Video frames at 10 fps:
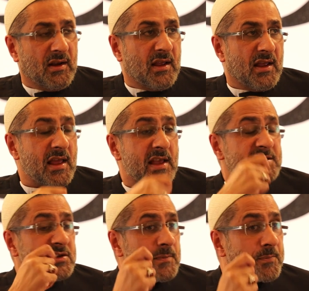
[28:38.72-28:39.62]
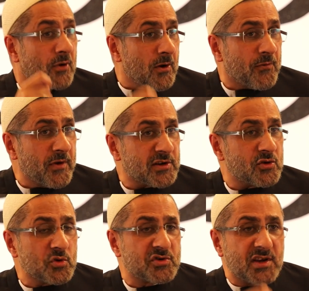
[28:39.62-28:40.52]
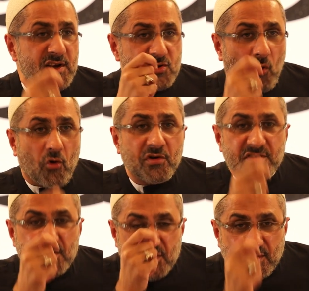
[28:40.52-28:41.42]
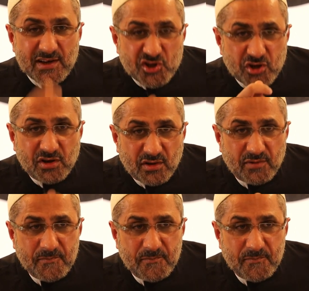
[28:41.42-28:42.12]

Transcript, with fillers: Is the Prophet using his own discretion